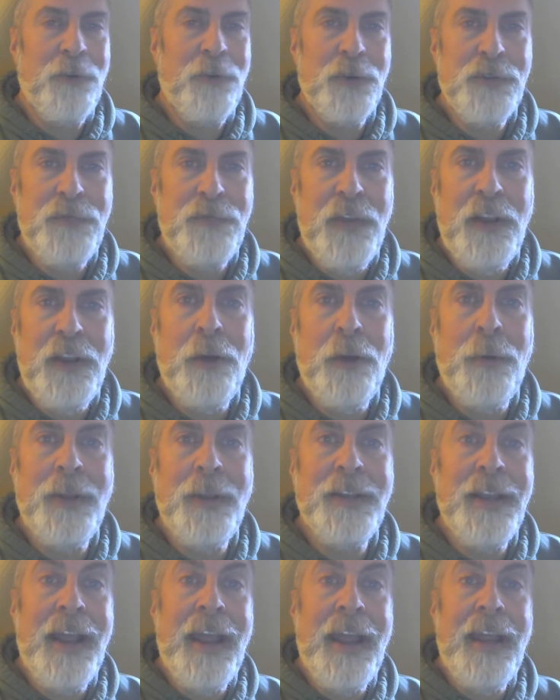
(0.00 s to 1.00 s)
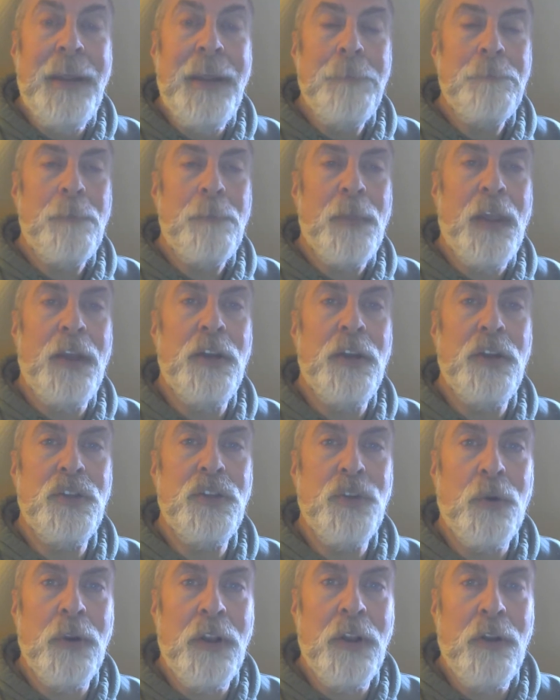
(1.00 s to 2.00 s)
video, and today a
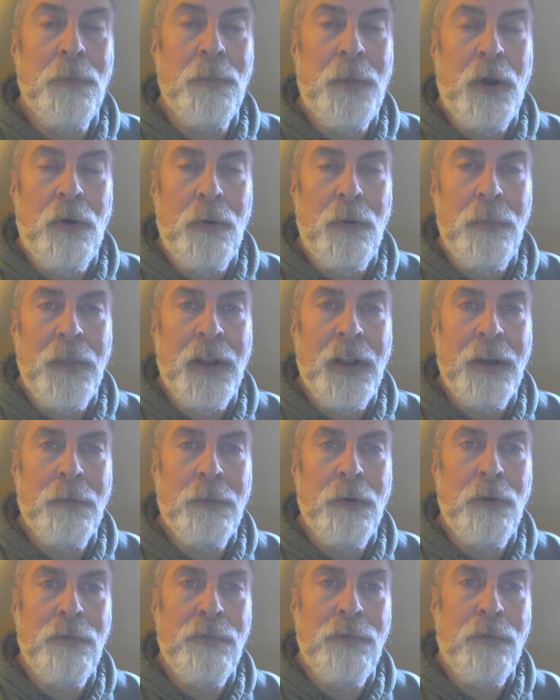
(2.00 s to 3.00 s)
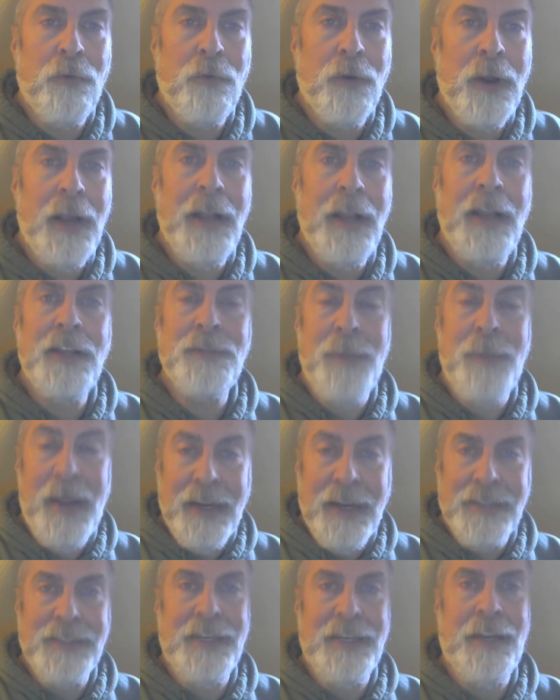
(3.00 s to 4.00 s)
short little poem that I wrote for Highlights
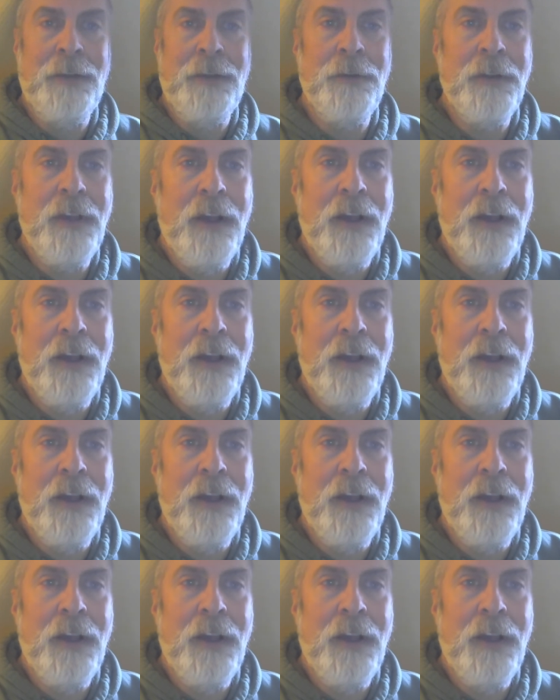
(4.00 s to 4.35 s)
magazine,